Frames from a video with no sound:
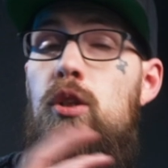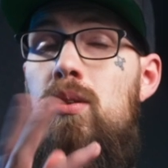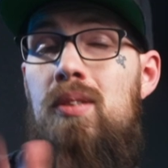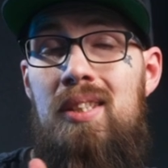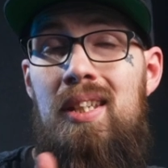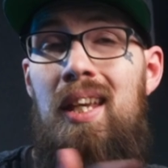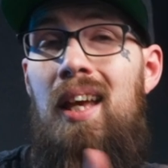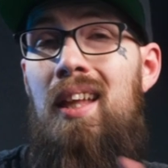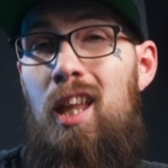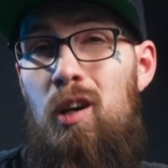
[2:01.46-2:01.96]
You can
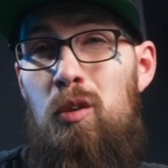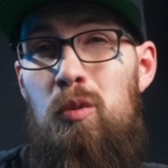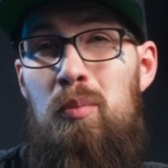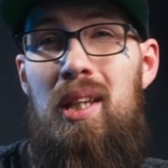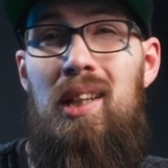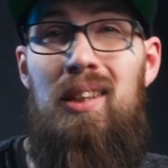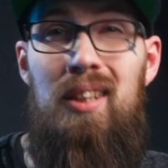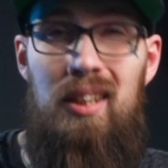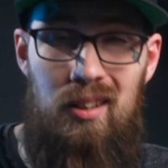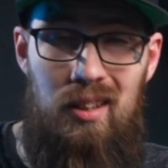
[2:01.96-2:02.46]
see how that would
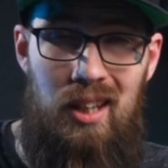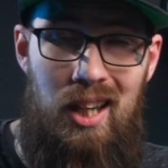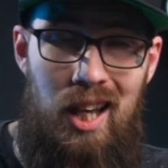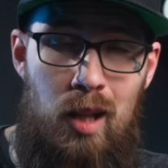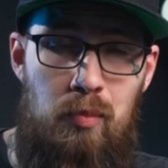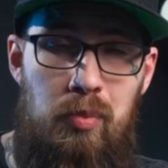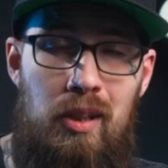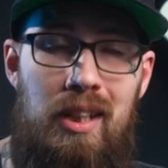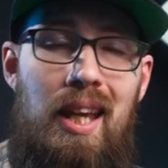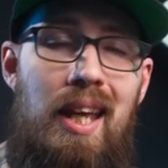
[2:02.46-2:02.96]
be a little
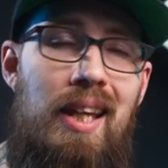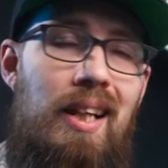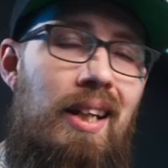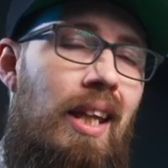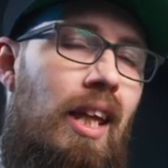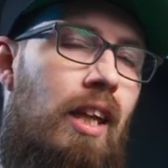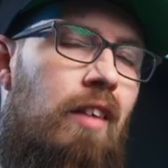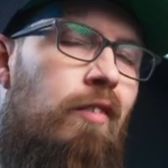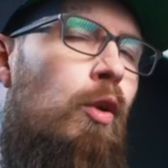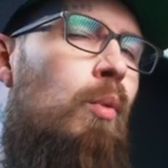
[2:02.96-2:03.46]

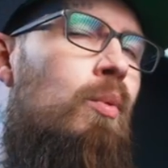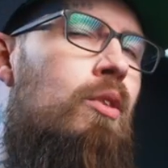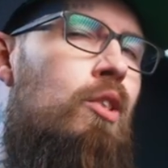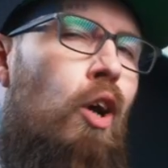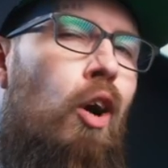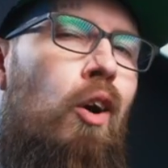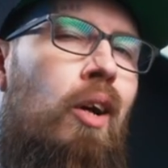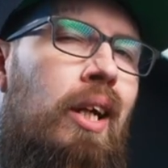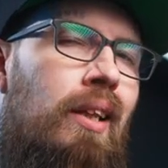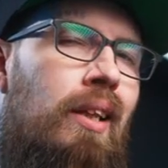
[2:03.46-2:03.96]
complicated if it was
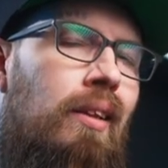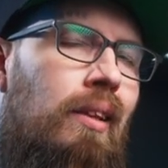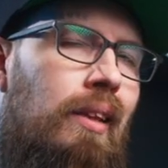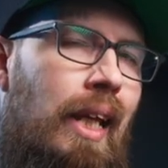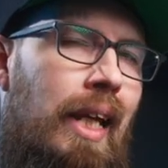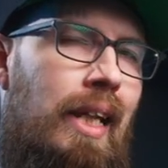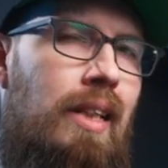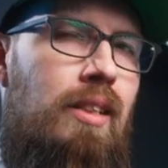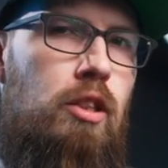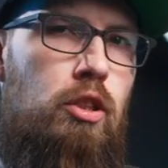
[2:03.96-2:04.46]
already
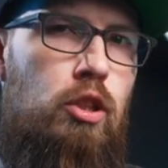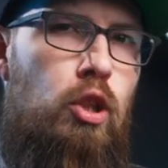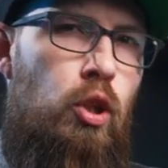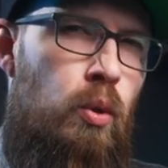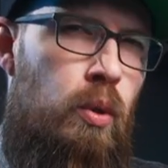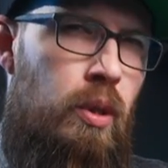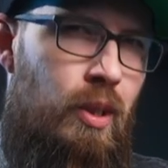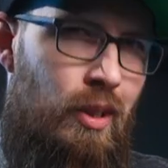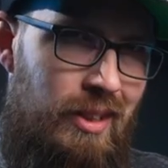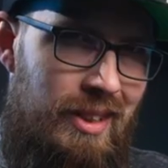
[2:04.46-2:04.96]
linked to
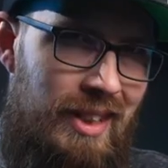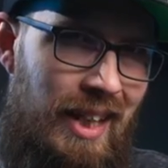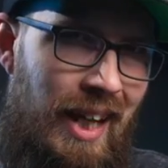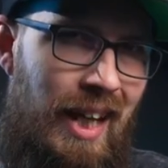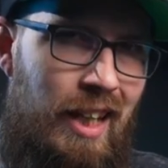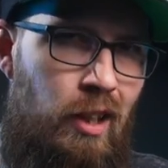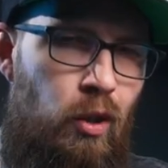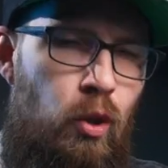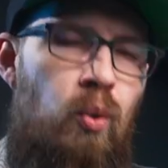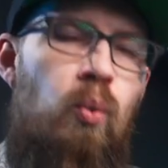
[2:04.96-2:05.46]
your
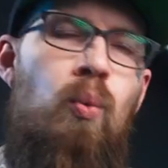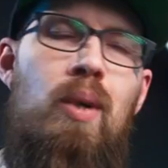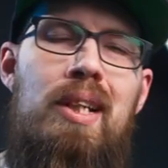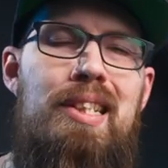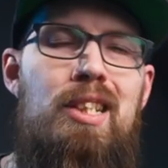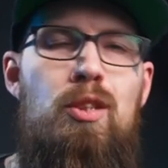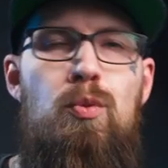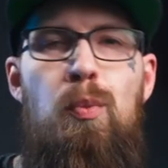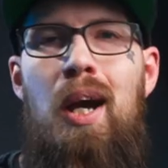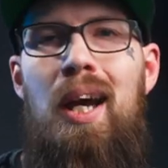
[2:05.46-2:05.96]
title, which
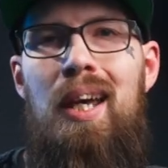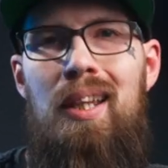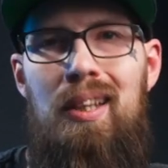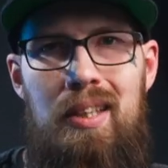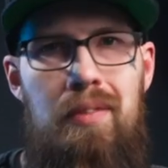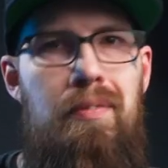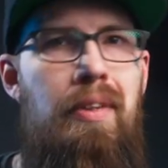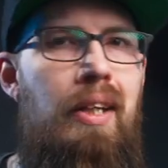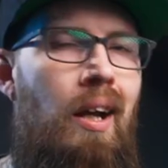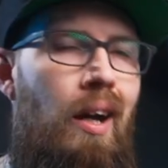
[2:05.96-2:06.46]
is why I
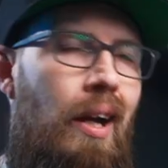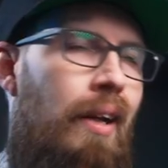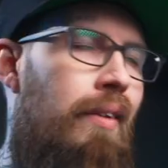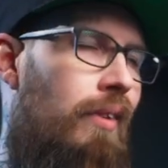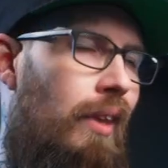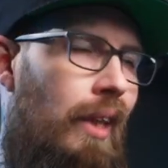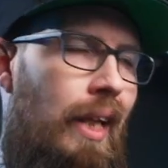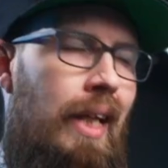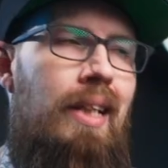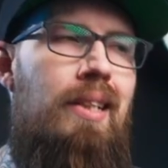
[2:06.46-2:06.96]
leave it
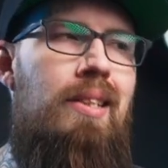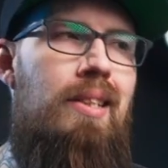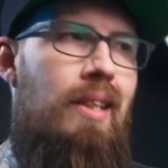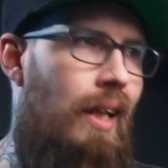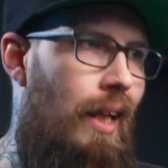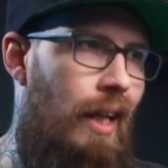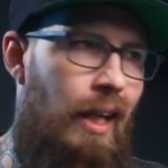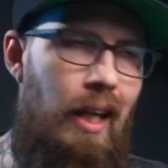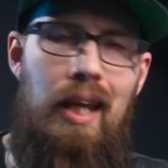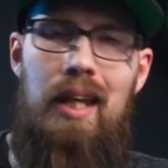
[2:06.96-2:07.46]
unlinked
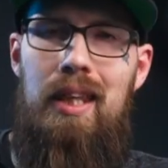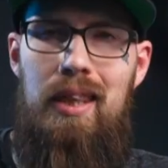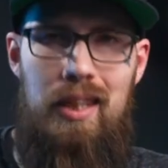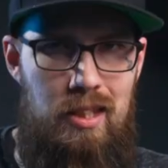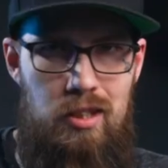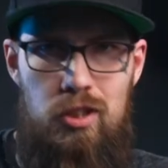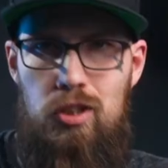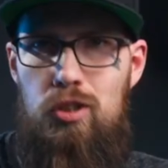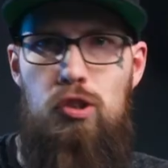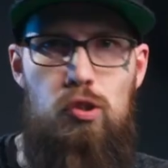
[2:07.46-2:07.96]
and
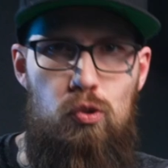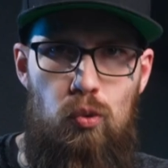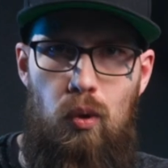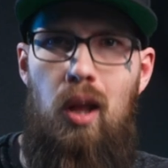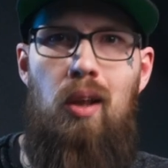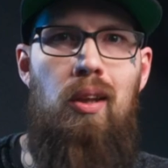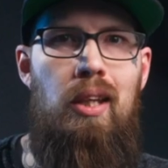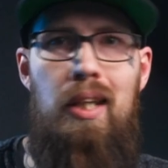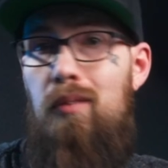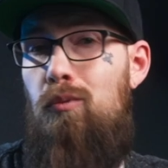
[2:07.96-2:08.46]
then just
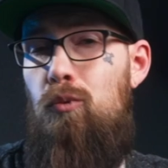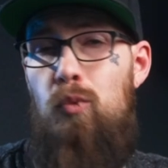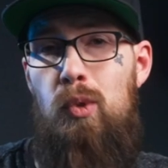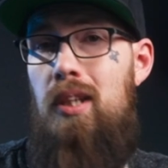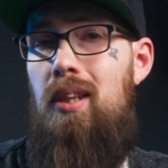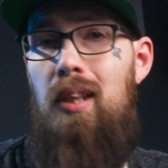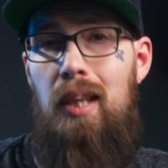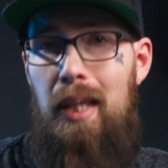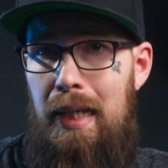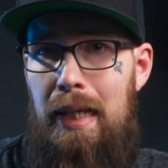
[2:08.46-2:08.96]
draw it and
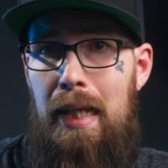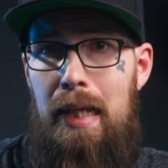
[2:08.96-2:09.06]
relink